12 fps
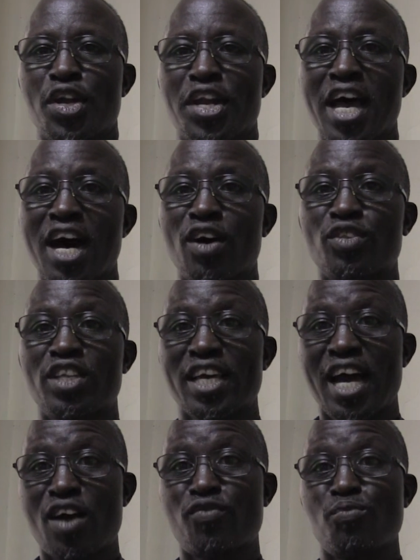Now they
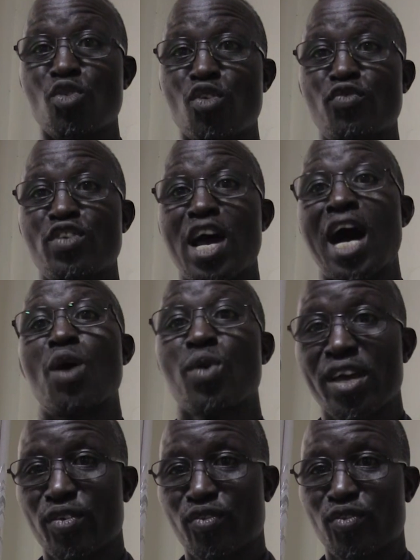have moved
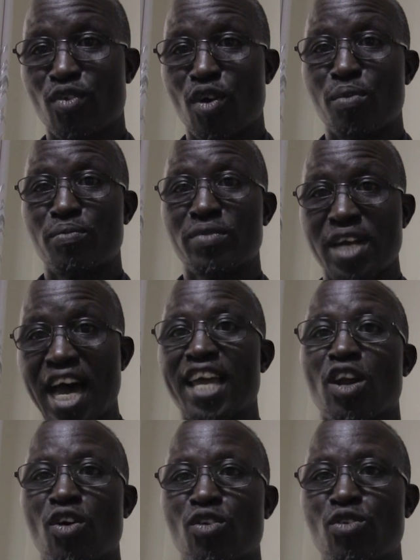away from
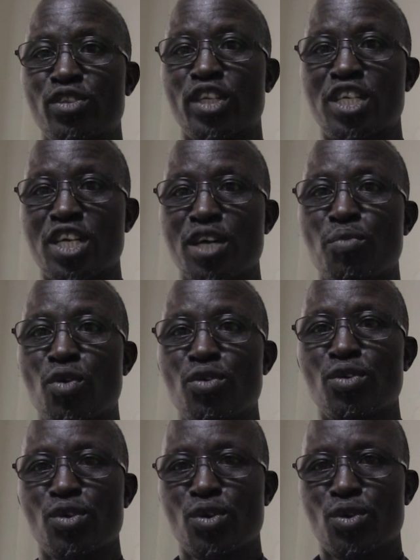dialogue on the table
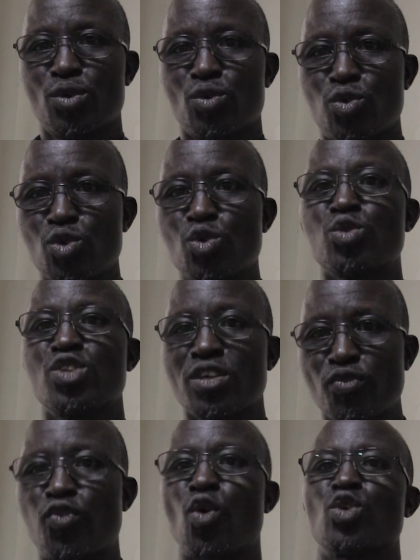to using
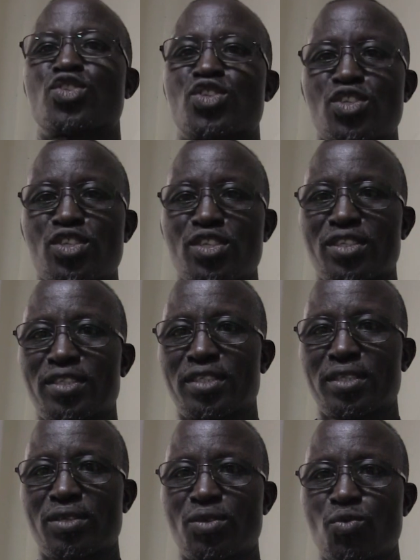force
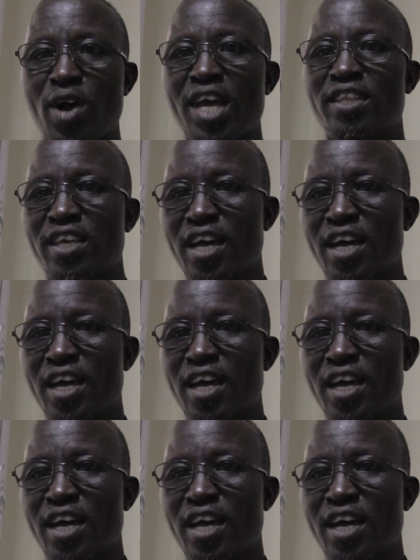while they